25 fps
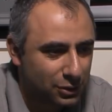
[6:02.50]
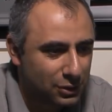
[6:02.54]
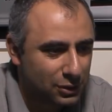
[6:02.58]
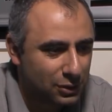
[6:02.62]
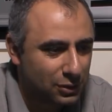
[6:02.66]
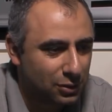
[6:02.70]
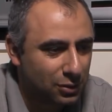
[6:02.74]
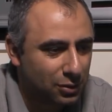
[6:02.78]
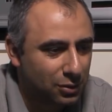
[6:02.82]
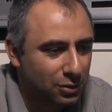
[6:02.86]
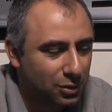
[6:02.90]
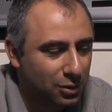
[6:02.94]

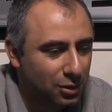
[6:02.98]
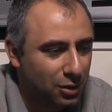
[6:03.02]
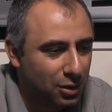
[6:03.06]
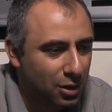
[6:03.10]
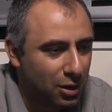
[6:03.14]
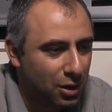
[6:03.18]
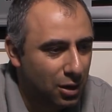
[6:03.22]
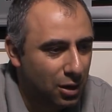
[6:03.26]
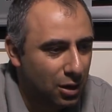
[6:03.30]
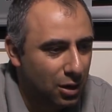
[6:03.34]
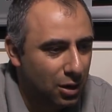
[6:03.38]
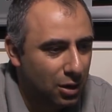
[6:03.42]
So,
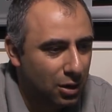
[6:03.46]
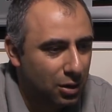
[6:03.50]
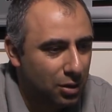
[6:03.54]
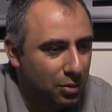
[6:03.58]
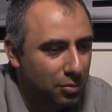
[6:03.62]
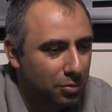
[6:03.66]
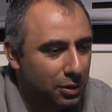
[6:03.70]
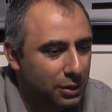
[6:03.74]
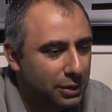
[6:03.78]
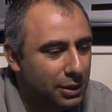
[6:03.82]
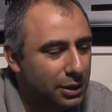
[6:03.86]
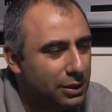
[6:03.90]

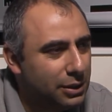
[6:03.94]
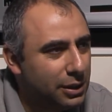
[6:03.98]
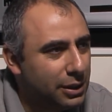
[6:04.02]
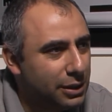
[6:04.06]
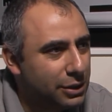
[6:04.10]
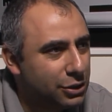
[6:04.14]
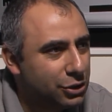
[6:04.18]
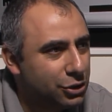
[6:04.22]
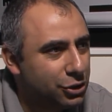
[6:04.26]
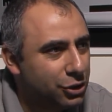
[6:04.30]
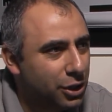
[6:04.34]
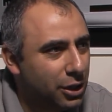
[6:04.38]
but he
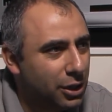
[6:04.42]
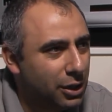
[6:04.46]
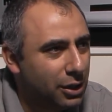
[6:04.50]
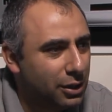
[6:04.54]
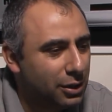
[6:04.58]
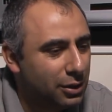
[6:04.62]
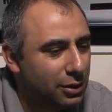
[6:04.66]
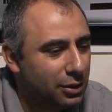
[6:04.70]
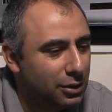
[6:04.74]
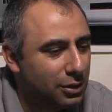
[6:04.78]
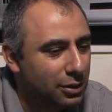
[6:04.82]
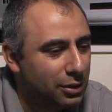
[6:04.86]
takes
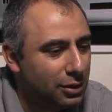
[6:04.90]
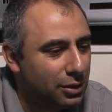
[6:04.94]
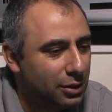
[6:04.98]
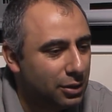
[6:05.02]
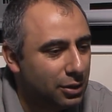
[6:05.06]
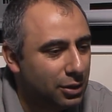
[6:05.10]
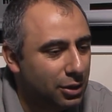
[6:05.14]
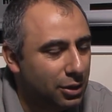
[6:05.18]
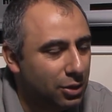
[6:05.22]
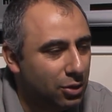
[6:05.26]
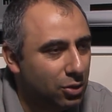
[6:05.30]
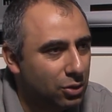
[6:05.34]
check.
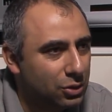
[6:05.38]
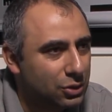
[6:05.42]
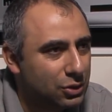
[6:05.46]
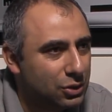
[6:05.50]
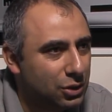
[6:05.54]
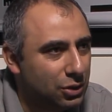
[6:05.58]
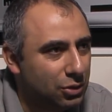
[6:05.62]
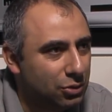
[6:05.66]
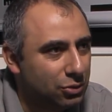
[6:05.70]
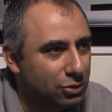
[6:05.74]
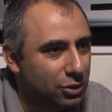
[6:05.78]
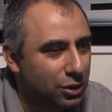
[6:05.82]
He goes
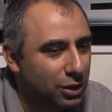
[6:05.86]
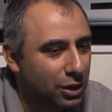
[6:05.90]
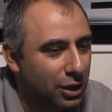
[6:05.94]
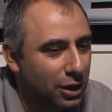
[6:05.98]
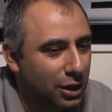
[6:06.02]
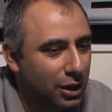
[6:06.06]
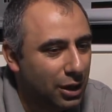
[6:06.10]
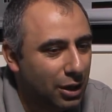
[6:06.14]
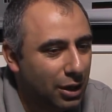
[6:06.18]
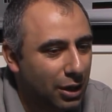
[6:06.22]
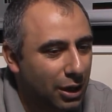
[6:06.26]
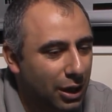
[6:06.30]
here.
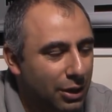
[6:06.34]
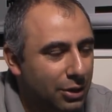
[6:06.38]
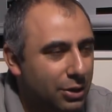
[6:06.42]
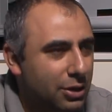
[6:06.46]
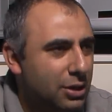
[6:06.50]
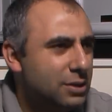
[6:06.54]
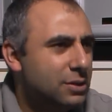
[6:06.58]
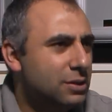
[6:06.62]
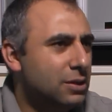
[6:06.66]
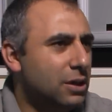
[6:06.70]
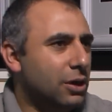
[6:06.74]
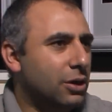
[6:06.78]
And
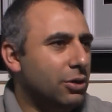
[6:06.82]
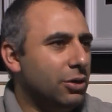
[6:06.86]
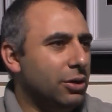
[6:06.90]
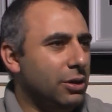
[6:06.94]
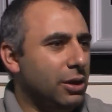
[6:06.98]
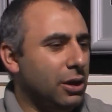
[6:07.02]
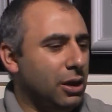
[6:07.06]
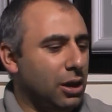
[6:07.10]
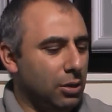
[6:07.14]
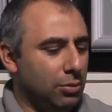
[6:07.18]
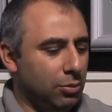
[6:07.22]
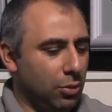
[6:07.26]
this is a
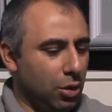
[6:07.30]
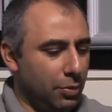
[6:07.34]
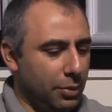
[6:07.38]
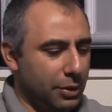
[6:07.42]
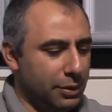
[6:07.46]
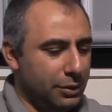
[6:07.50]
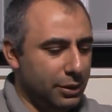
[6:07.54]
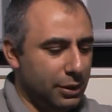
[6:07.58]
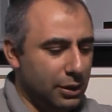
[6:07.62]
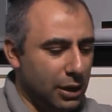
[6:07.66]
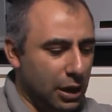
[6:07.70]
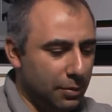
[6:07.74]
critical
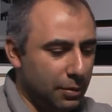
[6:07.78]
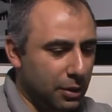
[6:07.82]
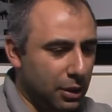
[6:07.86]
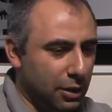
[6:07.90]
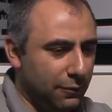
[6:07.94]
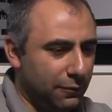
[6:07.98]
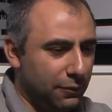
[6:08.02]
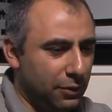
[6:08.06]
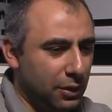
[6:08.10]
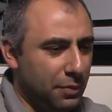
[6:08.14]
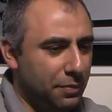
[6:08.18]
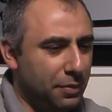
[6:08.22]
moment here. I'm going
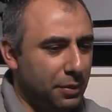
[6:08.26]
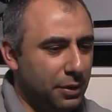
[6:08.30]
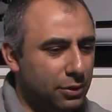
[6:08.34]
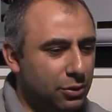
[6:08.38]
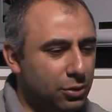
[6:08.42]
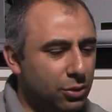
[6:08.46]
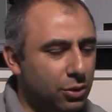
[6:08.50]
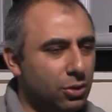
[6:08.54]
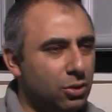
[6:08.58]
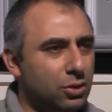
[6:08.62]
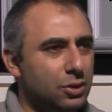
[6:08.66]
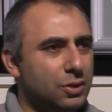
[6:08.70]
to flip it
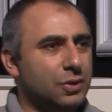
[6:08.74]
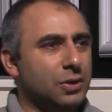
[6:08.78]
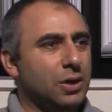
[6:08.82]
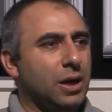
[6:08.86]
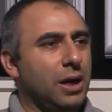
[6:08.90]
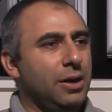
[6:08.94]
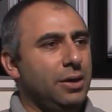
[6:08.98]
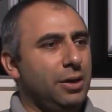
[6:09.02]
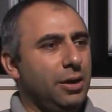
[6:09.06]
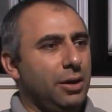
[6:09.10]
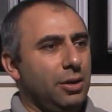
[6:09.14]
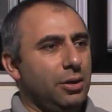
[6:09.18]
to your
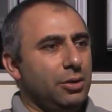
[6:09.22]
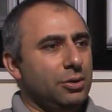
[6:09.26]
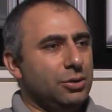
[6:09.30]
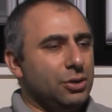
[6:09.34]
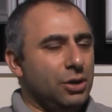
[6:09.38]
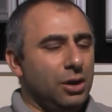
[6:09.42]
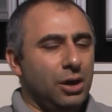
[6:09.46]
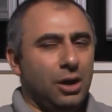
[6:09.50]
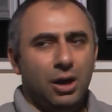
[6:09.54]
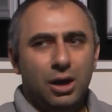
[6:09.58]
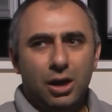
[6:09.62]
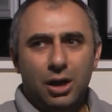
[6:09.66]
side here.
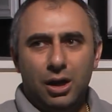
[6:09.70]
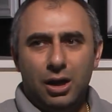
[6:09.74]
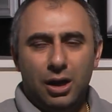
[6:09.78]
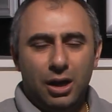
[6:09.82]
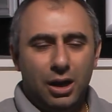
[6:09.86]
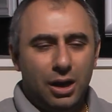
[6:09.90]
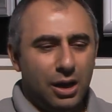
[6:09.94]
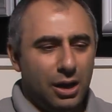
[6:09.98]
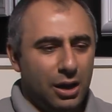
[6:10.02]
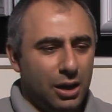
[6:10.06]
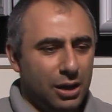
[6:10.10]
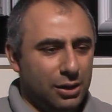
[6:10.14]

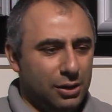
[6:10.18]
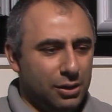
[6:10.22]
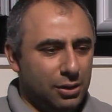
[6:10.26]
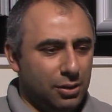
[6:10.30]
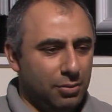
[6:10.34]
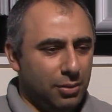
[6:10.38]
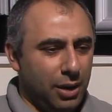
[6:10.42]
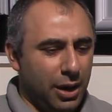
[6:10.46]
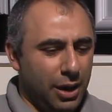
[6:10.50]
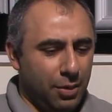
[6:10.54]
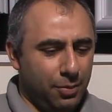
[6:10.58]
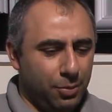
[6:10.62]
And
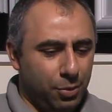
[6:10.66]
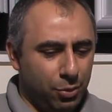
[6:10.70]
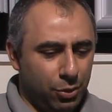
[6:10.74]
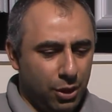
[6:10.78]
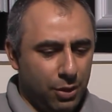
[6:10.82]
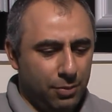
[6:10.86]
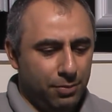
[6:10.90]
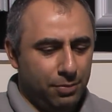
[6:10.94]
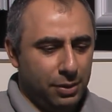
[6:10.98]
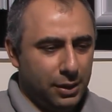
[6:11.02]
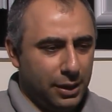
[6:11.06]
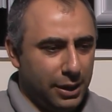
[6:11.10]
my
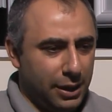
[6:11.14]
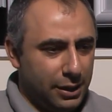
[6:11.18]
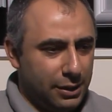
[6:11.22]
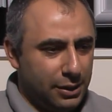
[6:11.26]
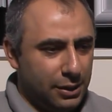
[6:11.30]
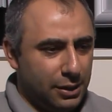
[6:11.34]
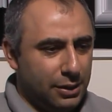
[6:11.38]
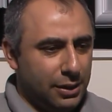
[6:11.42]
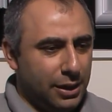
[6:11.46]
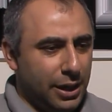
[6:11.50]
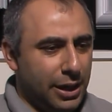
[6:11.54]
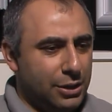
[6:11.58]
opponent
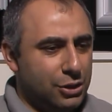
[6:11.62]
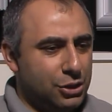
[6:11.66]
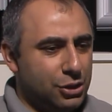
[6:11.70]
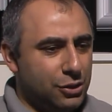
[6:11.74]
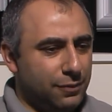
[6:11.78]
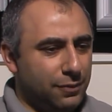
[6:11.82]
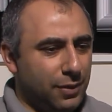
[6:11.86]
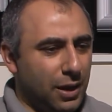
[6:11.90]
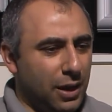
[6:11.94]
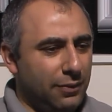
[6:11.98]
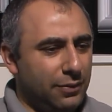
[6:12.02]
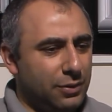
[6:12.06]
played knight
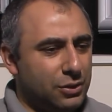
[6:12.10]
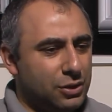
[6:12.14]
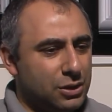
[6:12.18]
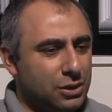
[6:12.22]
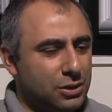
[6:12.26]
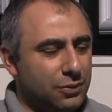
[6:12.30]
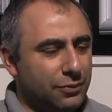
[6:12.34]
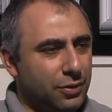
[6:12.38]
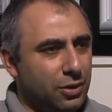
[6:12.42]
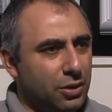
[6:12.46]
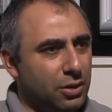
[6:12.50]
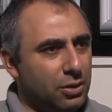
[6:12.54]
g5, which
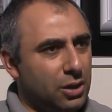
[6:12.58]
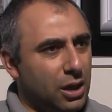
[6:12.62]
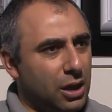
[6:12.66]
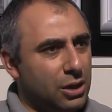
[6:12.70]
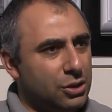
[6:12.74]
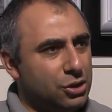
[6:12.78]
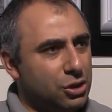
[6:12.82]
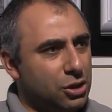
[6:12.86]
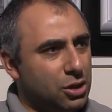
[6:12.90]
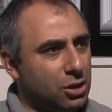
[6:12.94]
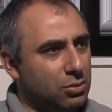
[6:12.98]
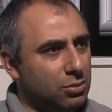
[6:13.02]
is a very
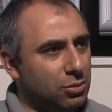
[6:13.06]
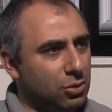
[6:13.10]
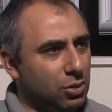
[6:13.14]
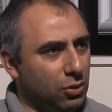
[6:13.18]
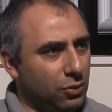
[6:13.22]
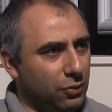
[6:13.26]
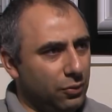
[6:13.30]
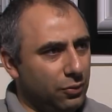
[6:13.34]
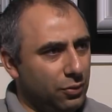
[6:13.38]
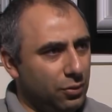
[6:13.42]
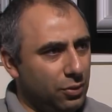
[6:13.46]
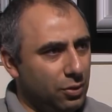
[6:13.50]
logical
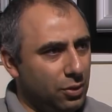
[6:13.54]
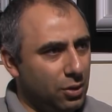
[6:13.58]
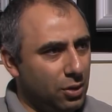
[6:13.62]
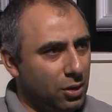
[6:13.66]
move.